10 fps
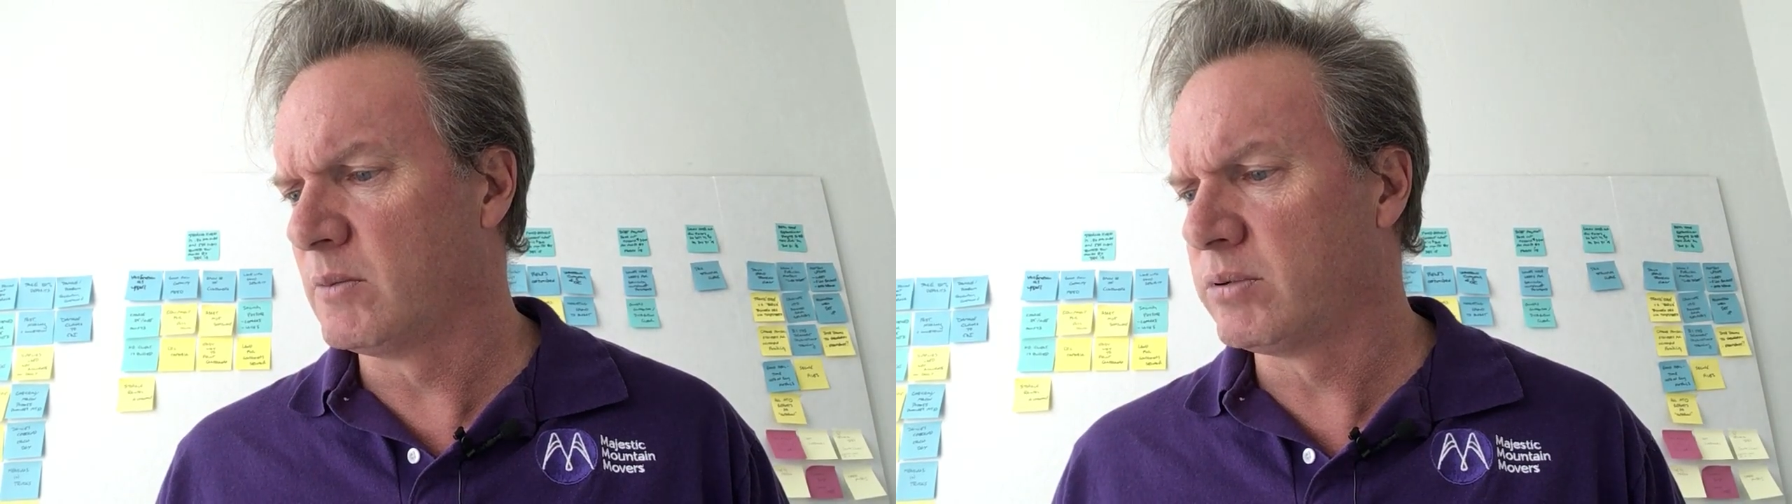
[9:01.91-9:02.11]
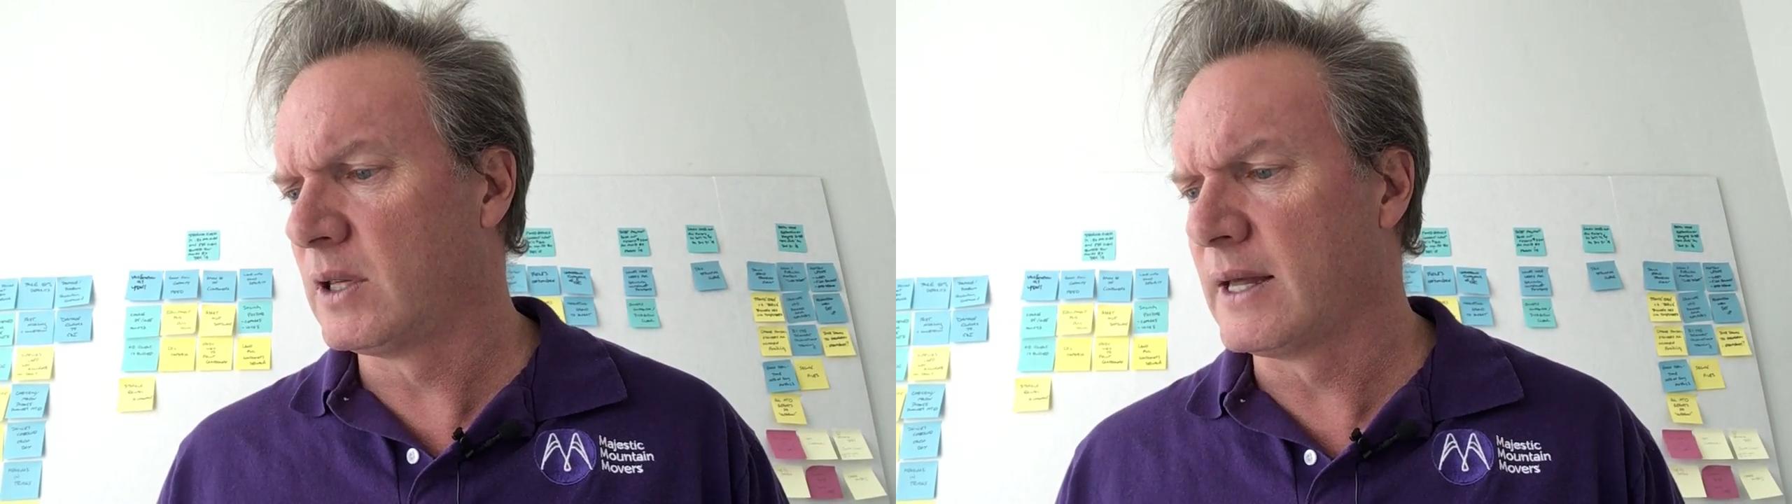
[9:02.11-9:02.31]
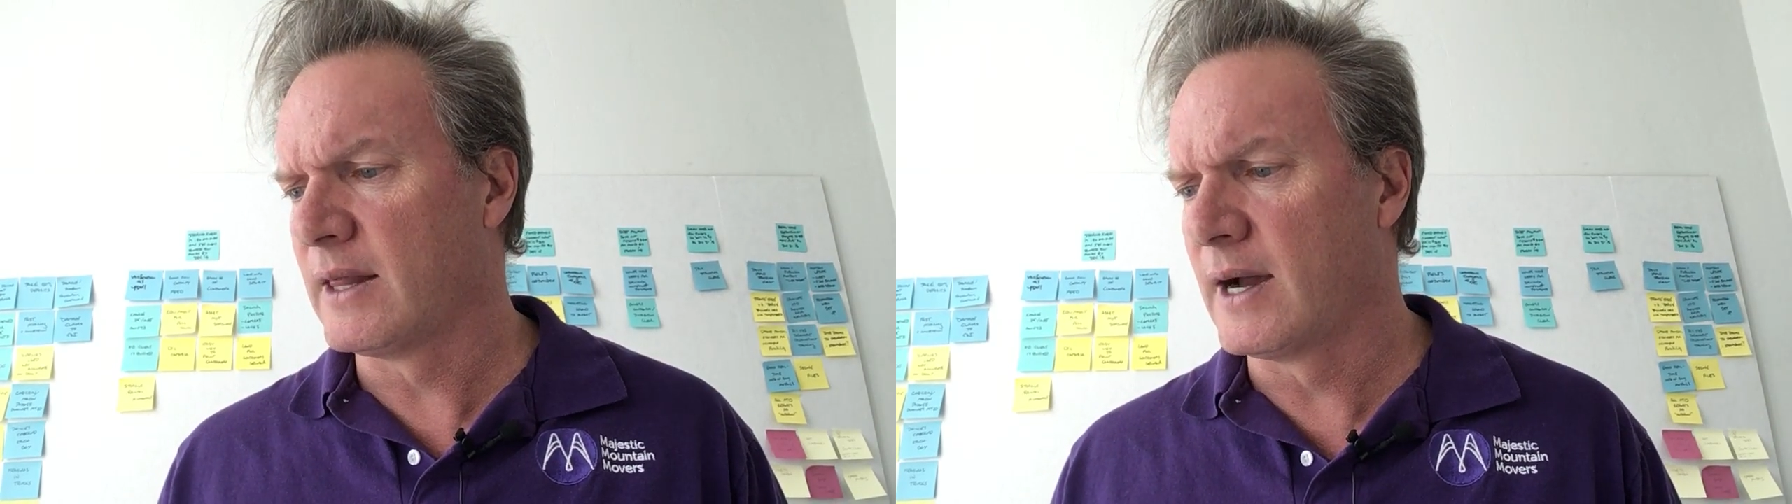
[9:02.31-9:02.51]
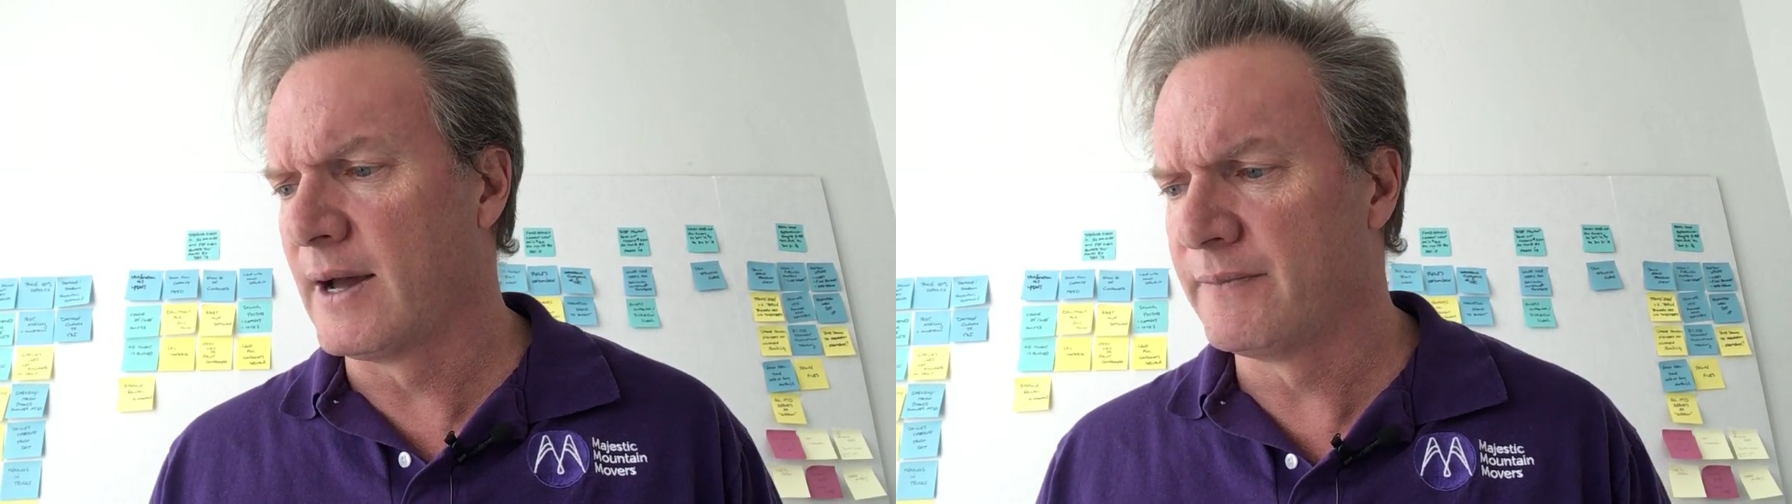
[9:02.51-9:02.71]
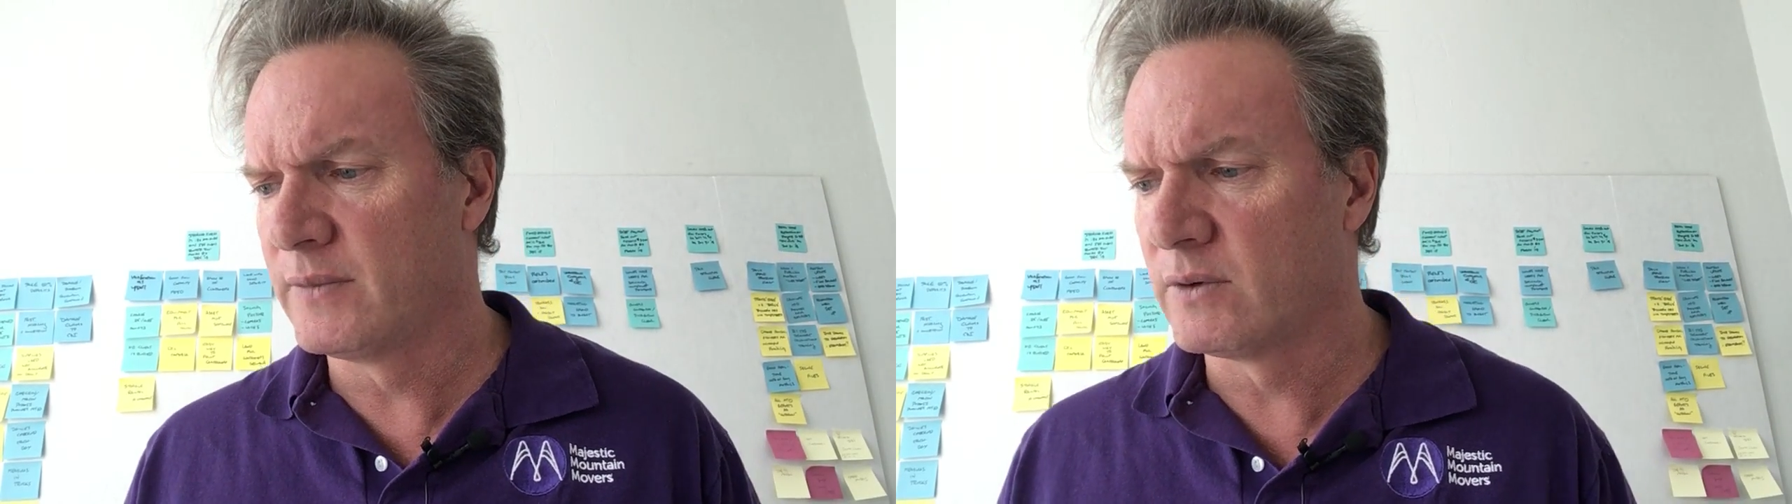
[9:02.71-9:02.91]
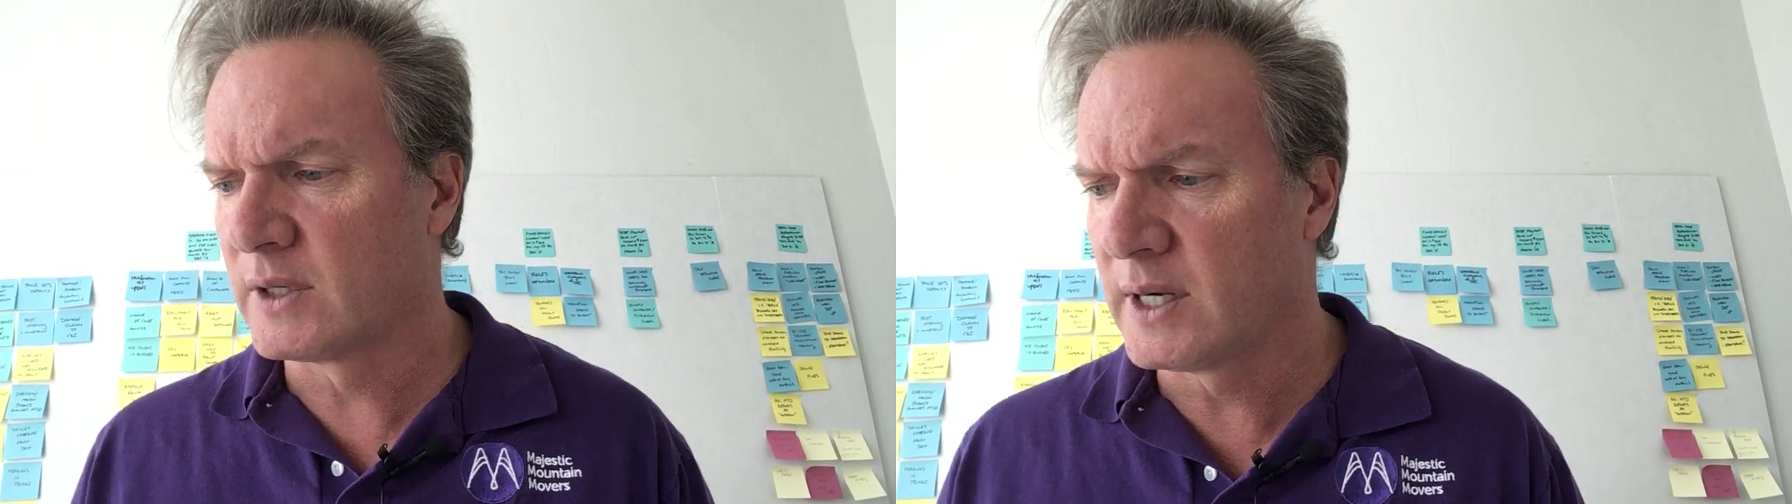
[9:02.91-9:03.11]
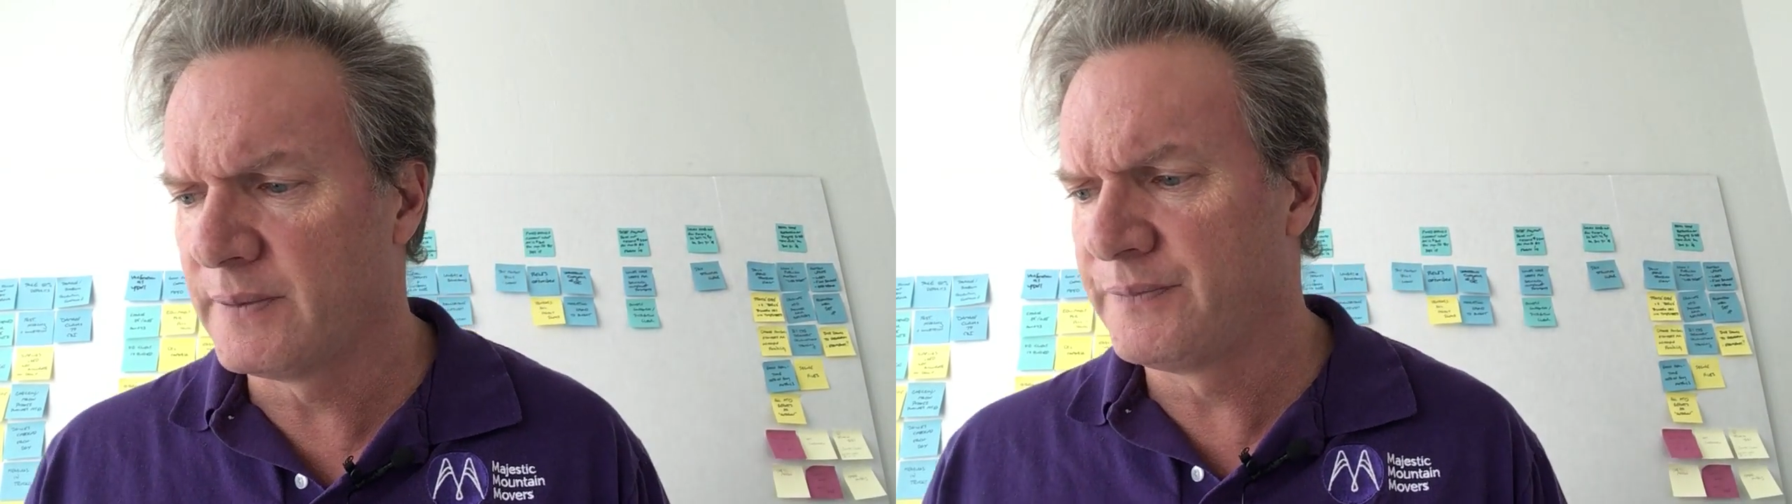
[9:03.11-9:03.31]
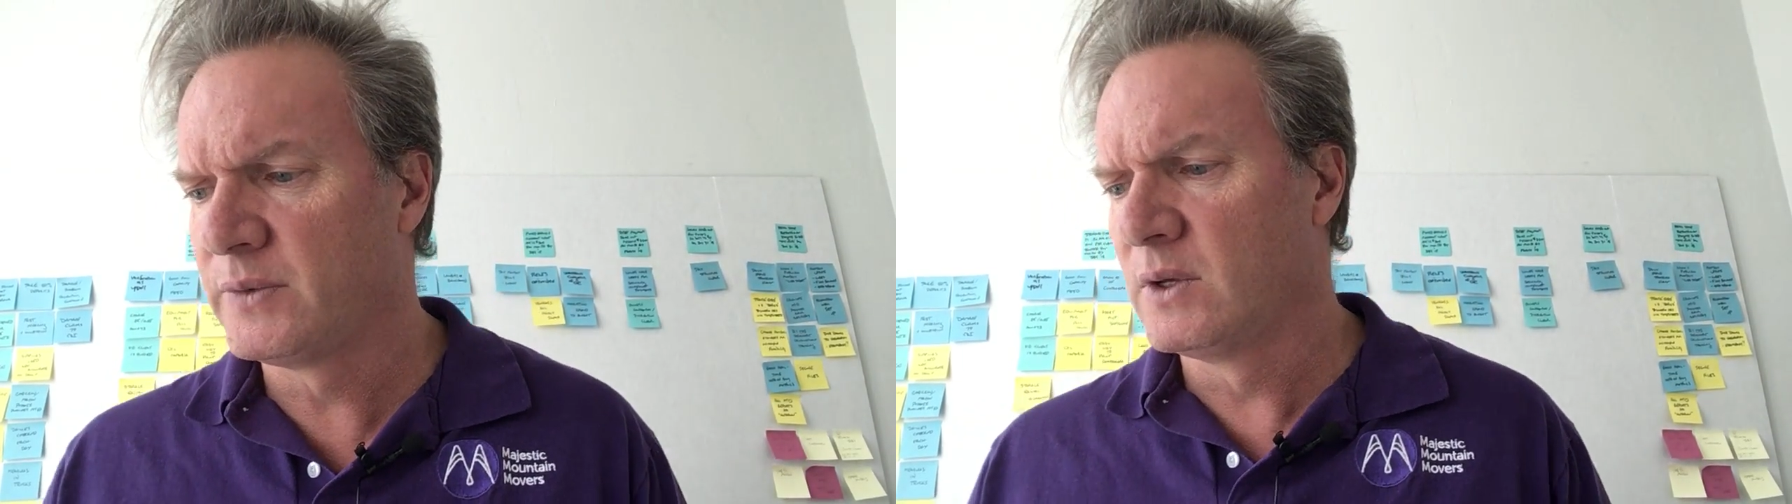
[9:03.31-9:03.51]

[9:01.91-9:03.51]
apply that, okay?